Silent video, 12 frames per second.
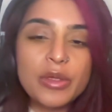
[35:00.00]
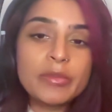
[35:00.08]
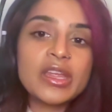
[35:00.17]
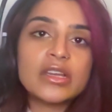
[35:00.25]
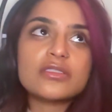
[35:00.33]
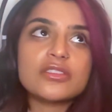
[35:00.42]

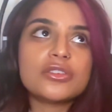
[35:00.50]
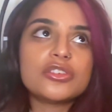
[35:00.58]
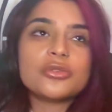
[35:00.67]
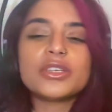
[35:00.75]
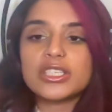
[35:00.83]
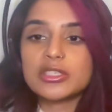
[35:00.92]
women
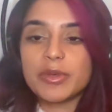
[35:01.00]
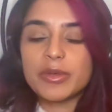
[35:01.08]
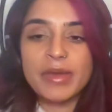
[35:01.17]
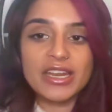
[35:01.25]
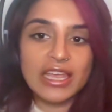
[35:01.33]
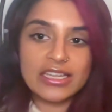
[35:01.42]
do need to be
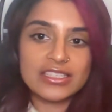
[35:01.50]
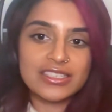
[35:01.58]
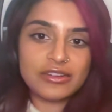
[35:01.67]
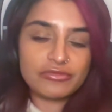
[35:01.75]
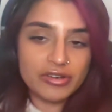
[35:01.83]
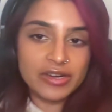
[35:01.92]

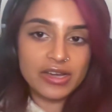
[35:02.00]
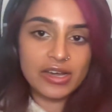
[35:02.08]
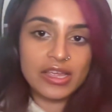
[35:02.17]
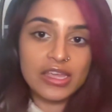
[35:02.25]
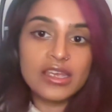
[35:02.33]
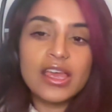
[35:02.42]
medicated
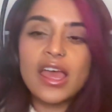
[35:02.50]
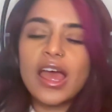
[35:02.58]
differently,